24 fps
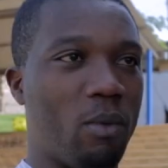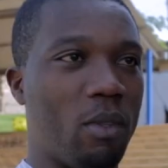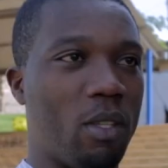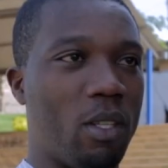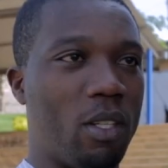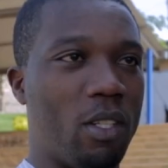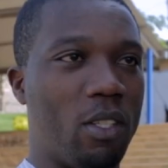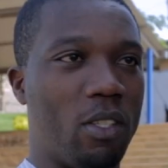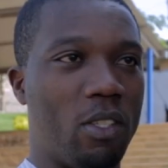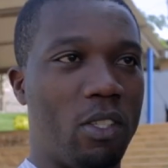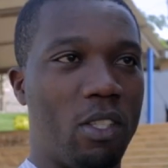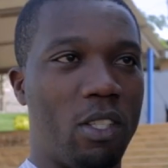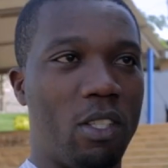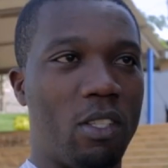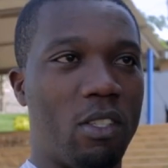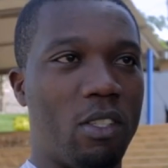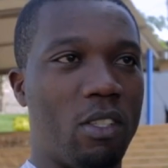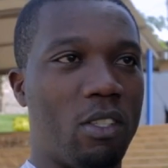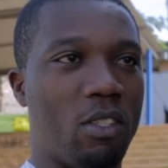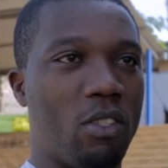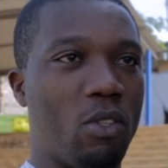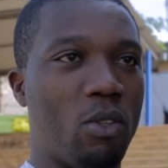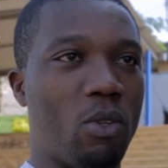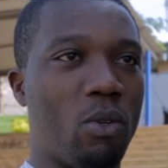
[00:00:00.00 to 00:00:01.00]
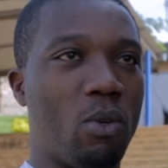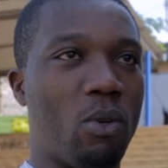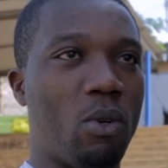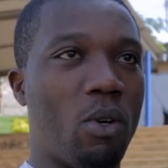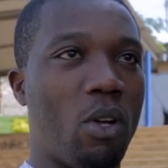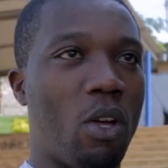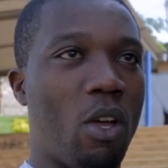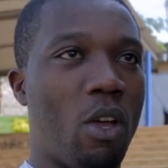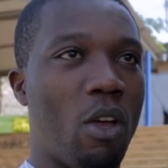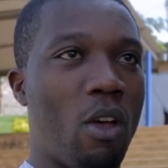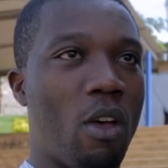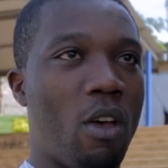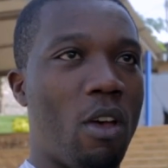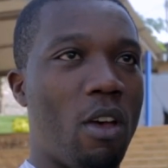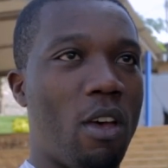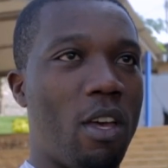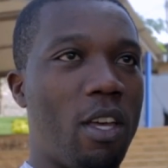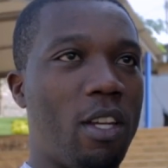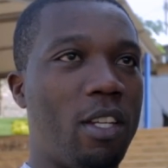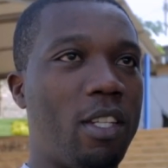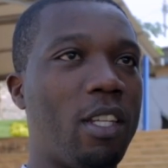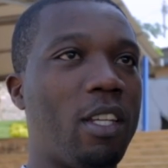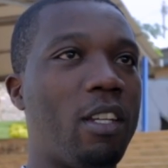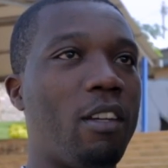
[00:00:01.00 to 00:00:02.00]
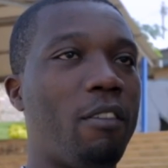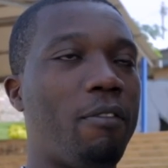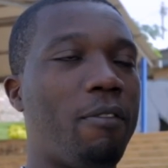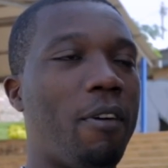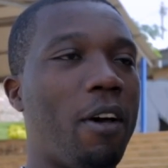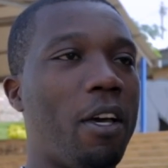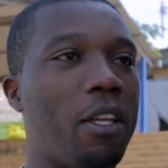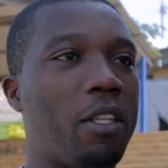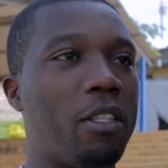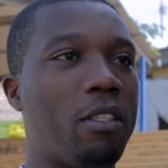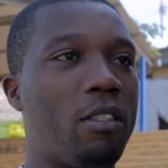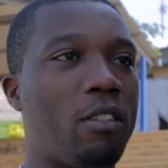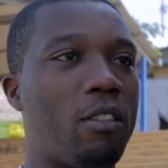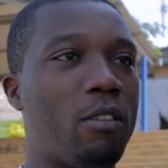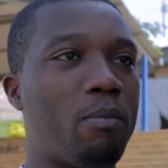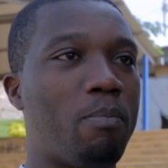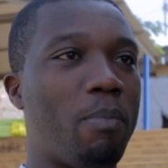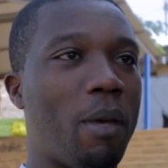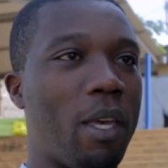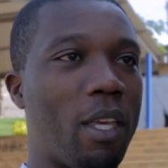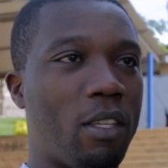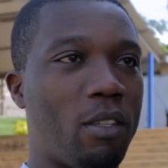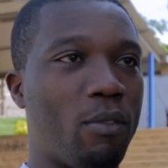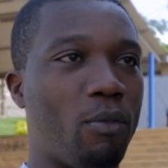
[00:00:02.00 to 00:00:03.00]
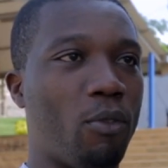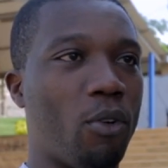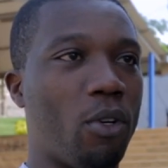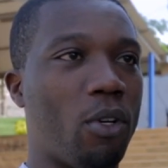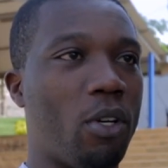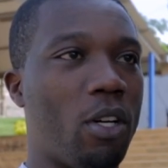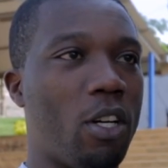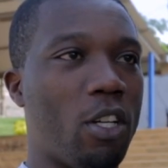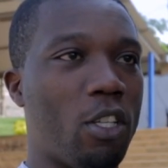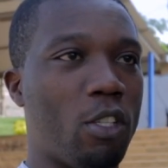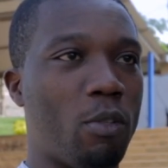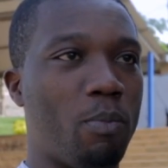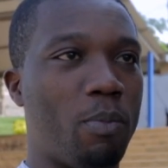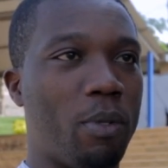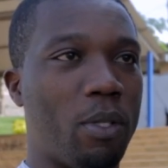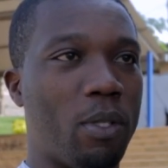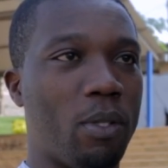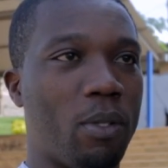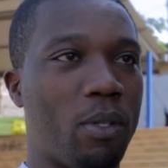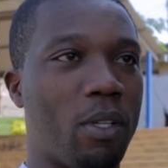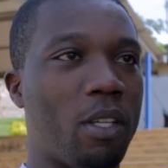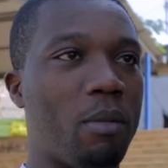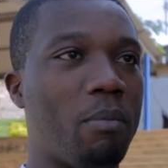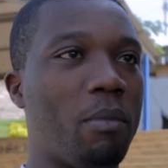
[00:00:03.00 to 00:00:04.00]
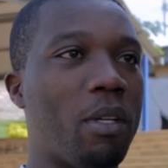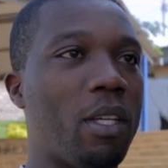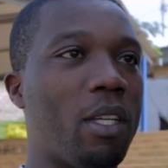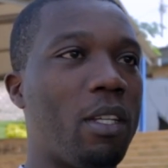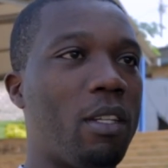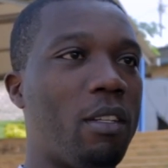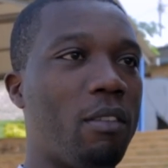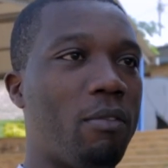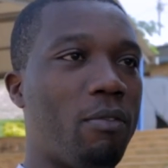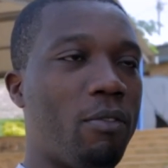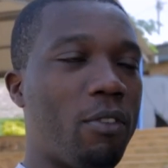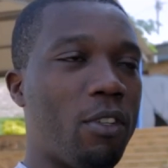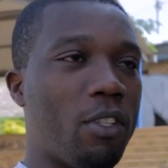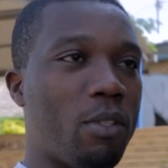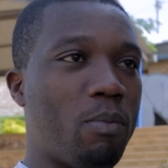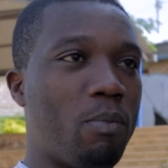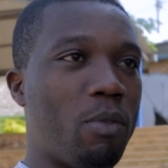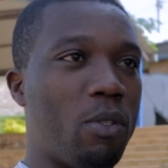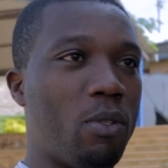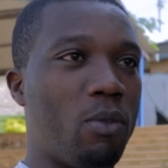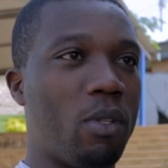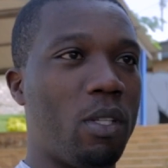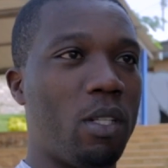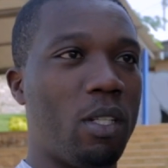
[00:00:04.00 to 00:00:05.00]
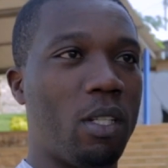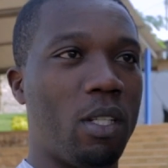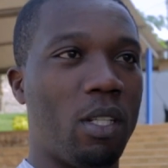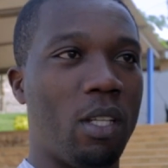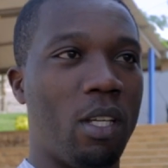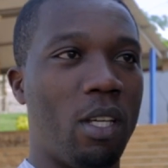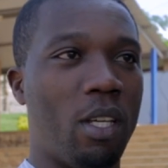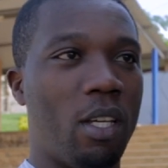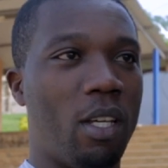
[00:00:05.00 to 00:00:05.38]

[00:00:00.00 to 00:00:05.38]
with diseases or a dignified space for a hospital can make a difference between